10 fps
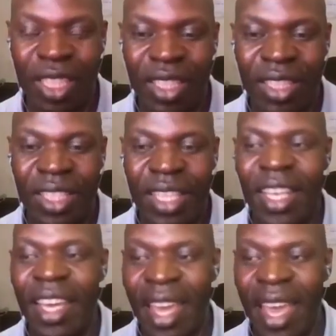
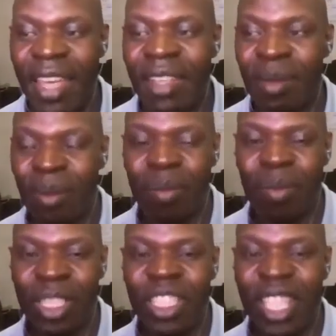they end
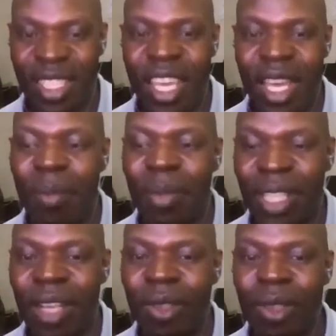being just helping
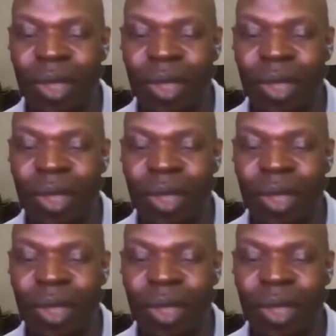out.